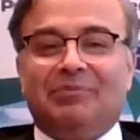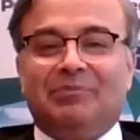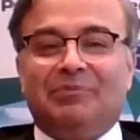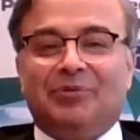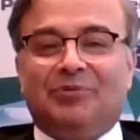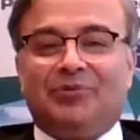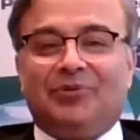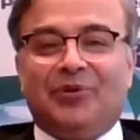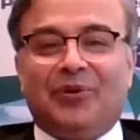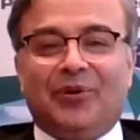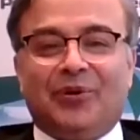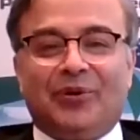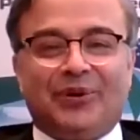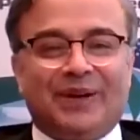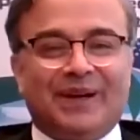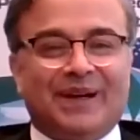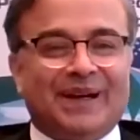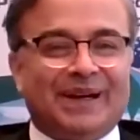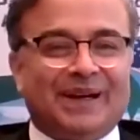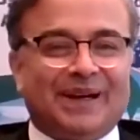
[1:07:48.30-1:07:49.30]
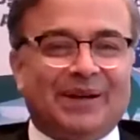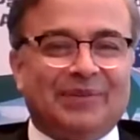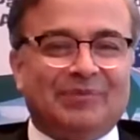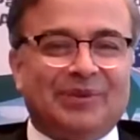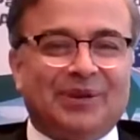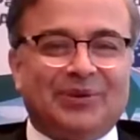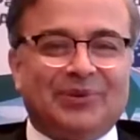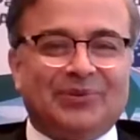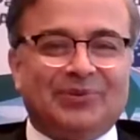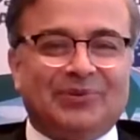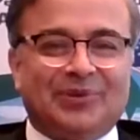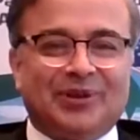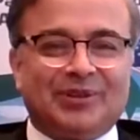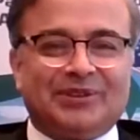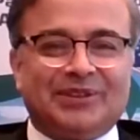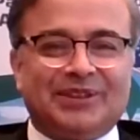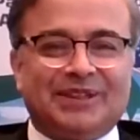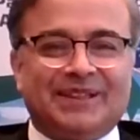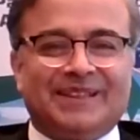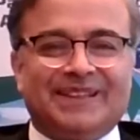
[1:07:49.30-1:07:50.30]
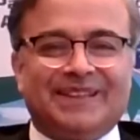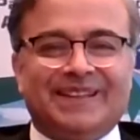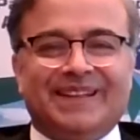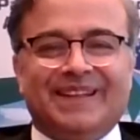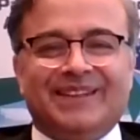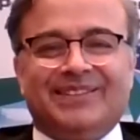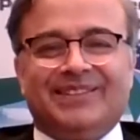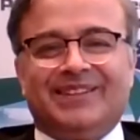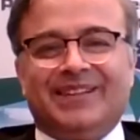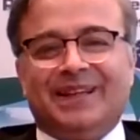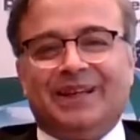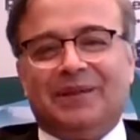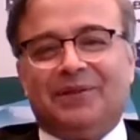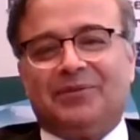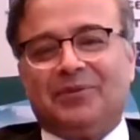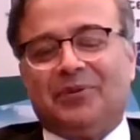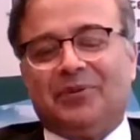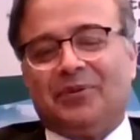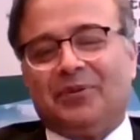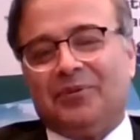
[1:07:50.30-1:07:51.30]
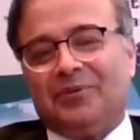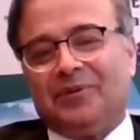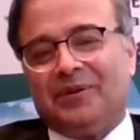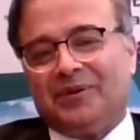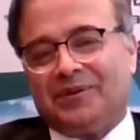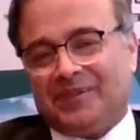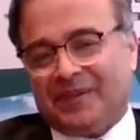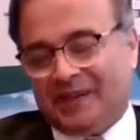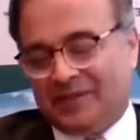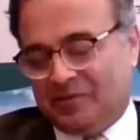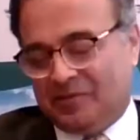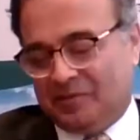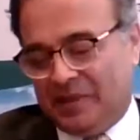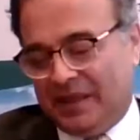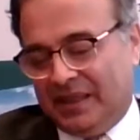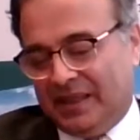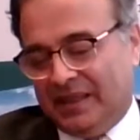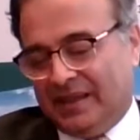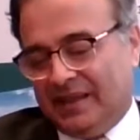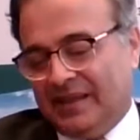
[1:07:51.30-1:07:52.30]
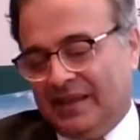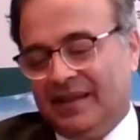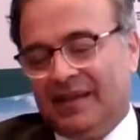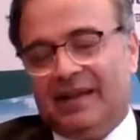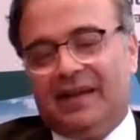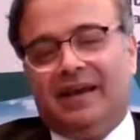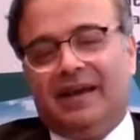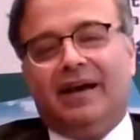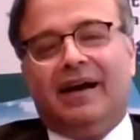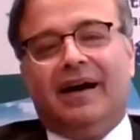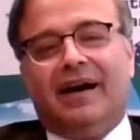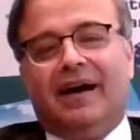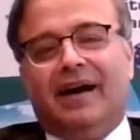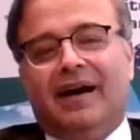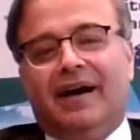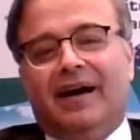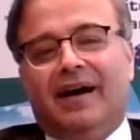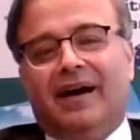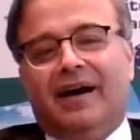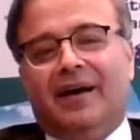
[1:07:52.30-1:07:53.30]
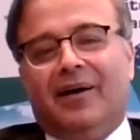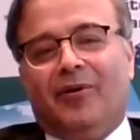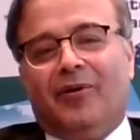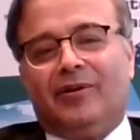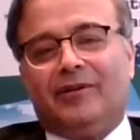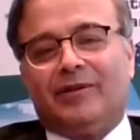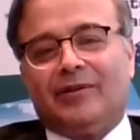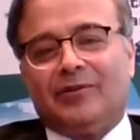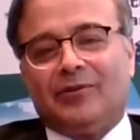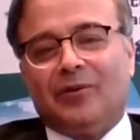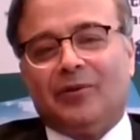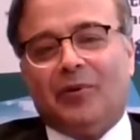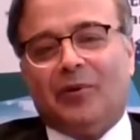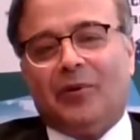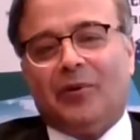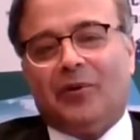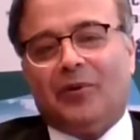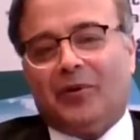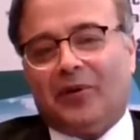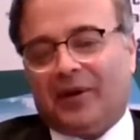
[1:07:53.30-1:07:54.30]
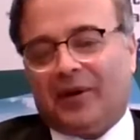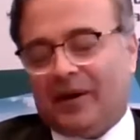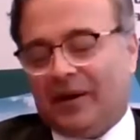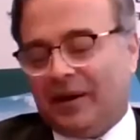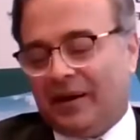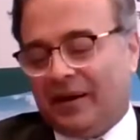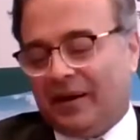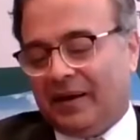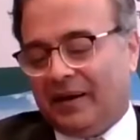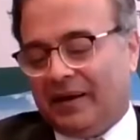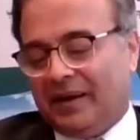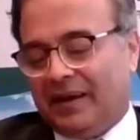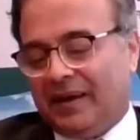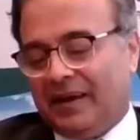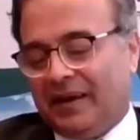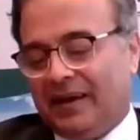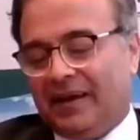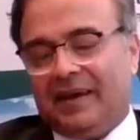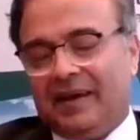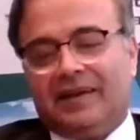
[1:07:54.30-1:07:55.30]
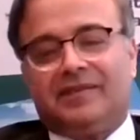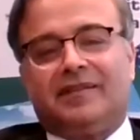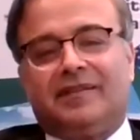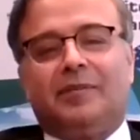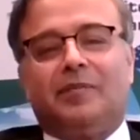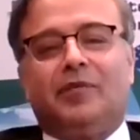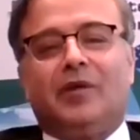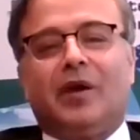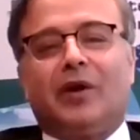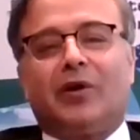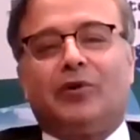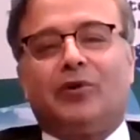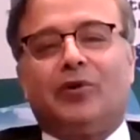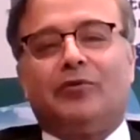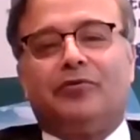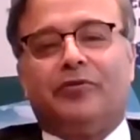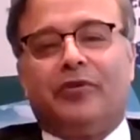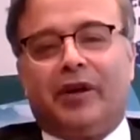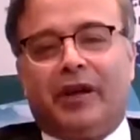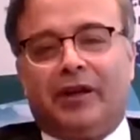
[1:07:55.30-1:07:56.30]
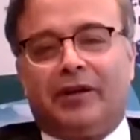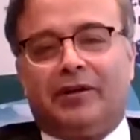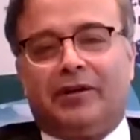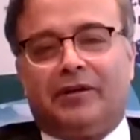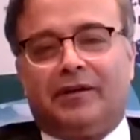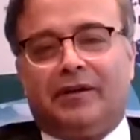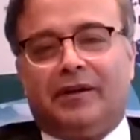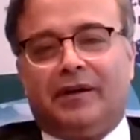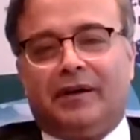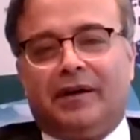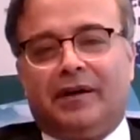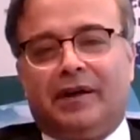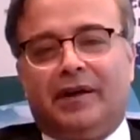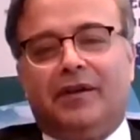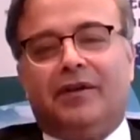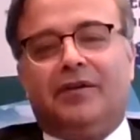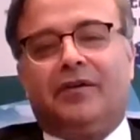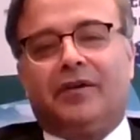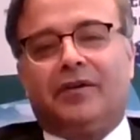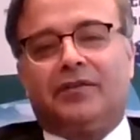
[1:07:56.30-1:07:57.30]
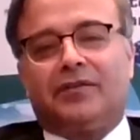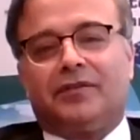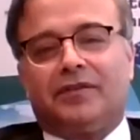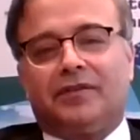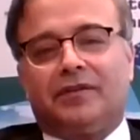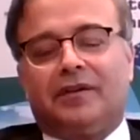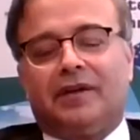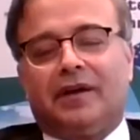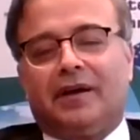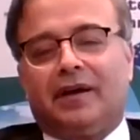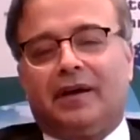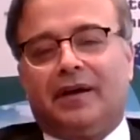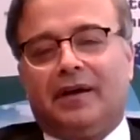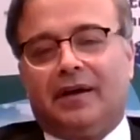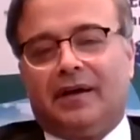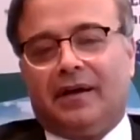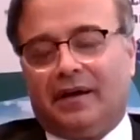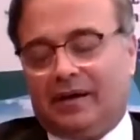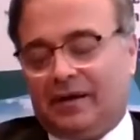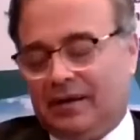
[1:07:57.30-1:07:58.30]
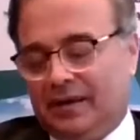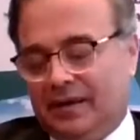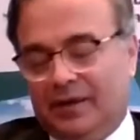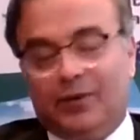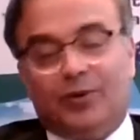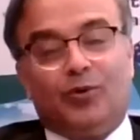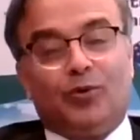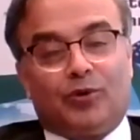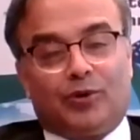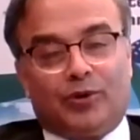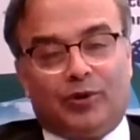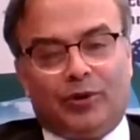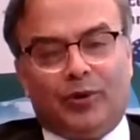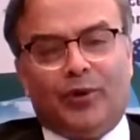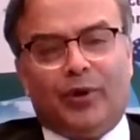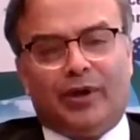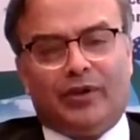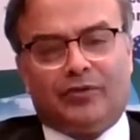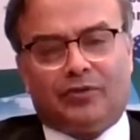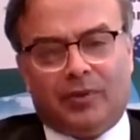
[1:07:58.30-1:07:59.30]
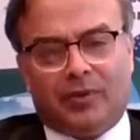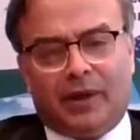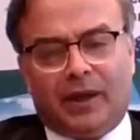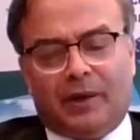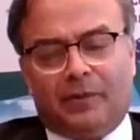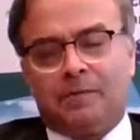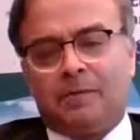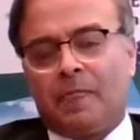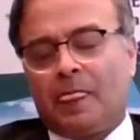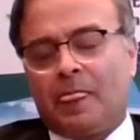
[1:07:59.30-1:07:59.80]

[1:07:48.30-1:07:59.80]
before coming to Washington, D.C. So this has been also a subject of great interest in Tokyo as well.